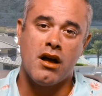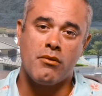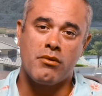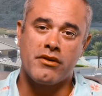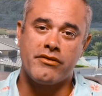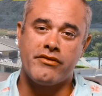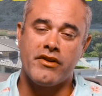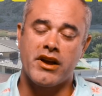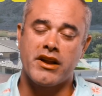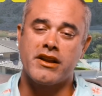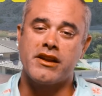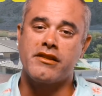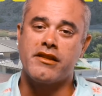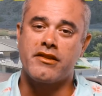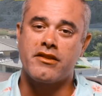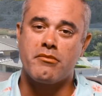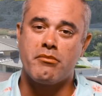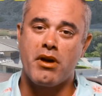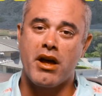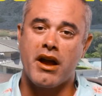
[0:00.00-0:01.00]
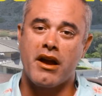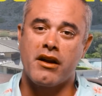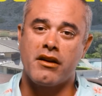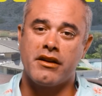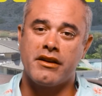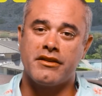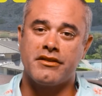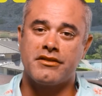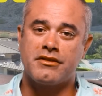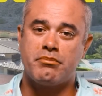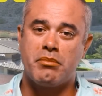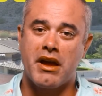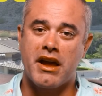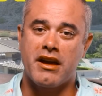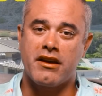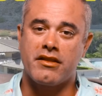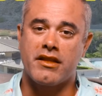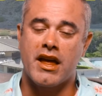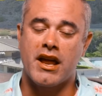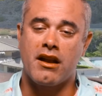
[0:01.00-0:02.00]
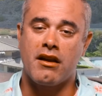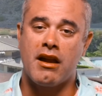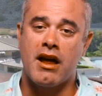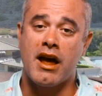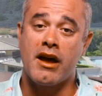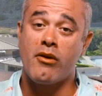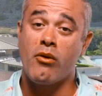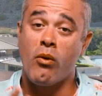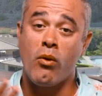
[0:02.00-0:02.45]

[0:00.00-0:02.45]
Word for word: we're finding that the buyer is paying that a lot.